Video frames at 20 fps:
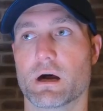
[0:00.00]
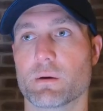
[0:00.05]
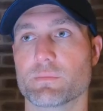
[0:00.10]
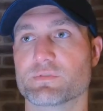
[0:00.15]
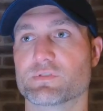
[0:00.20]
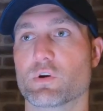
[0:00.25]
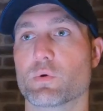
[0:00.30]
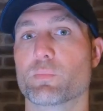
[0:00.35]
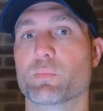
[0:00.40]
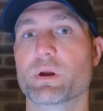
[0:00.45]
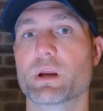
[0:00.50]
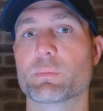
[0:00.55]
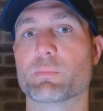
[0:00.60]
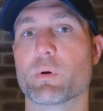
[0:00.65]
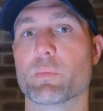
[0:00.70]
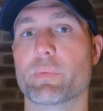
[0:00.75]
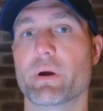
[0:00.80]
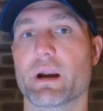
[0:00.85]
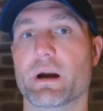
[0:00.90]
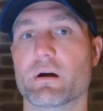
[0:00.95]
So be
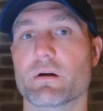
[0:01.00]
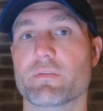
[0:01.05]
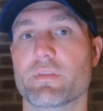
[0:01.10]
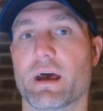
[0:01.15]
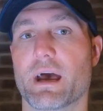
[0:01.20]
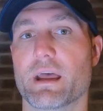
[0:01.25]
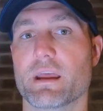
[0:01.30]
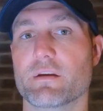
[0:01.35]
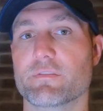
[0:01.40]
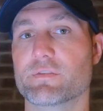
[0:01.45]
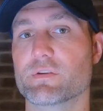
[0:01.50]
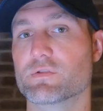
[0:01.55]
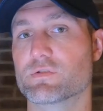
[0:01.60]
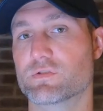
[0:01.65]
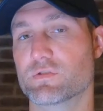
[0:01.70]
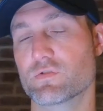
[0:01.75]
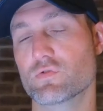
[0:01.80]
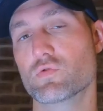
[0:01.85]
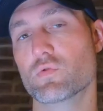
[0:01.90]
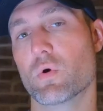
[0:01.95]
prepared that if you
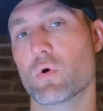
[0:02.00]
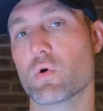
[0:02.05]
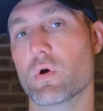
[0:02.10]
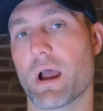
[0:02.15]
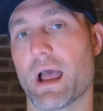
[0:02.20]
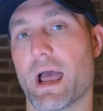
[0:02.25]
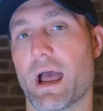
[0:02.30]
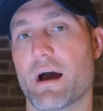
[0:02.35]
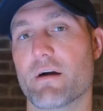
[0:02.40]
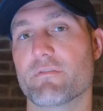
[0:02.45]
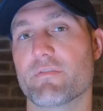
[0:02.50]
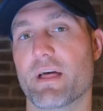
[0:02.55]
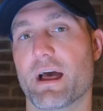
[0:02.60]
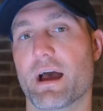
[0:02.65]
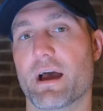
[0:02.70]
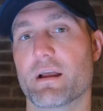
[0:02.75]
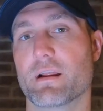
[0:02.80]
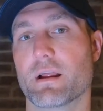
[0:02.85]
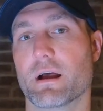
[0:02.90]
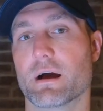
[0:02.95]
do have
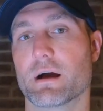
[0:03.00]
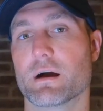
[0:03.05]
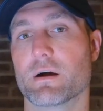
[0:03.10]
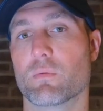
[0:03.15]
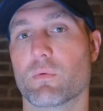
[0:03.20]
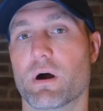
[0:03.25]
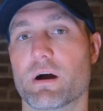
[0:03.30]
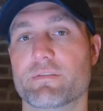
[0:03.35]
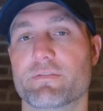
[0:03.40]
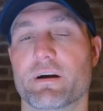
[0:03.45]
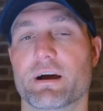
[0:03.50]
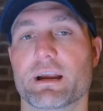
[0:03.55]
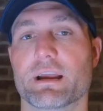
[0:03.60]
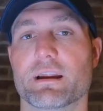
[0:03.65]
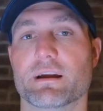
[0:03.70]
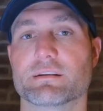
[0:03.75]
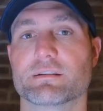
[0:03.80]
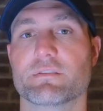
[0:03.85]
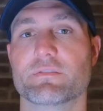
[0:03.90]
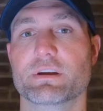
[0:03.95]
that Wi-Fi
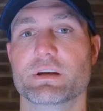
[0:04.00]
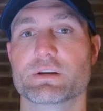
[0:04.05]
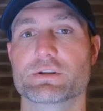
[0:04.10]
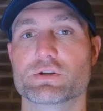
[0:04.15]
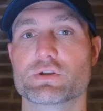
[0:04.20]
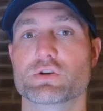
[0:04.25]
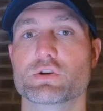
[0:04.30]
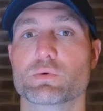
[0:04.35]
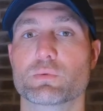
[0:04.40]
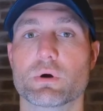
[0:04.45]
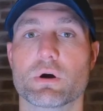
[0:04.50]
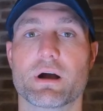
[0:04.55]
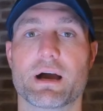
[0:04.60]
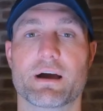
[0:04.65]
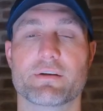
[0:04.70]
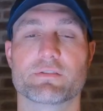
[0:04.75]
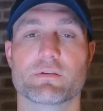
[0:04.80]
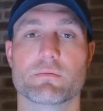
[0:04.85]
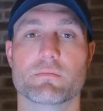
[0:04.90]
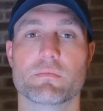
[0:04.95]
connectivity issue, you will
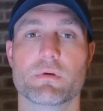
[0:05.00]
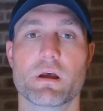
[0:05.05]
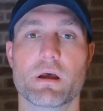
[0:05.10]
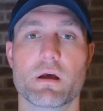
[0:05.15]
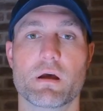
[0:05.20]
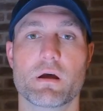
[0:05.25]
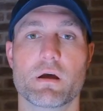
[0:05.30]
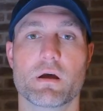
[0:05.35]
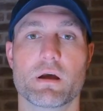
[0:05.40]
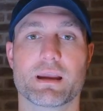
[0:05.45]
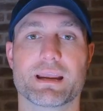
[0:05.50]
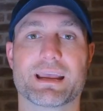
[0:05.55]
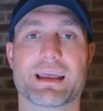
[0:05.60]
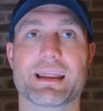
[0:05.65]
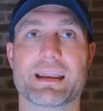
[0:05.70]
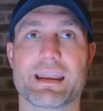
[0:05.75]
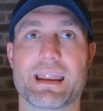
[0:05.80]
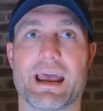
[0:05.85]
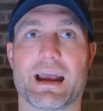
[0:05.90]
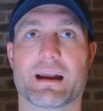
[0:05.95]
have to
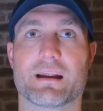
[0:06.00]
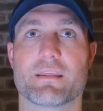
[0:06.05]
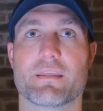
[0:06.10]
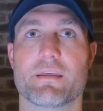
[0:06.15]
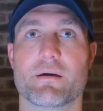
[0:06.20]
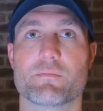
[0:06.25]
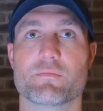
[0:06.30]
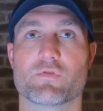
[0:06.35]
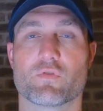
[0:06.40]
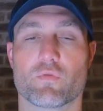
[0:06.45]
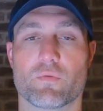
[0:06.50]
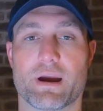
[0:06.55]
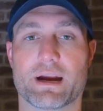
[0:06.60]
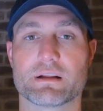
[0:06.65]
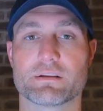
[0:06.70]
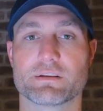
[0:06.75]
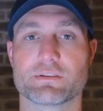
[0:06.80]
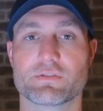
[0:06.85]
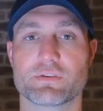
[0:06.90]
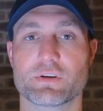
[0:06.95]
connect them
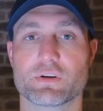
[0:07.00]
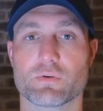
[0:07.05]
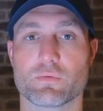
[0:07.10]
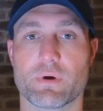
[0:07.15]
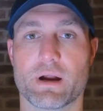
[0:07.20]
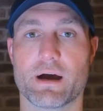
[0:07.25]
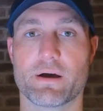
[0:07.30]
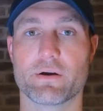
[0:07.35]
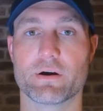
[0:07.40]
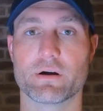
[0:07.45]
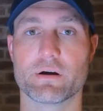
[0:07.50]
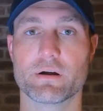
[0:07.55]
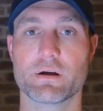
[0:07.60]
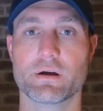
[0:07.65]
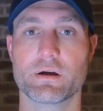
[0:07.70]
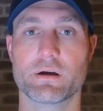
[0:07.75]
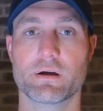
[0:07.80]
directly to your router.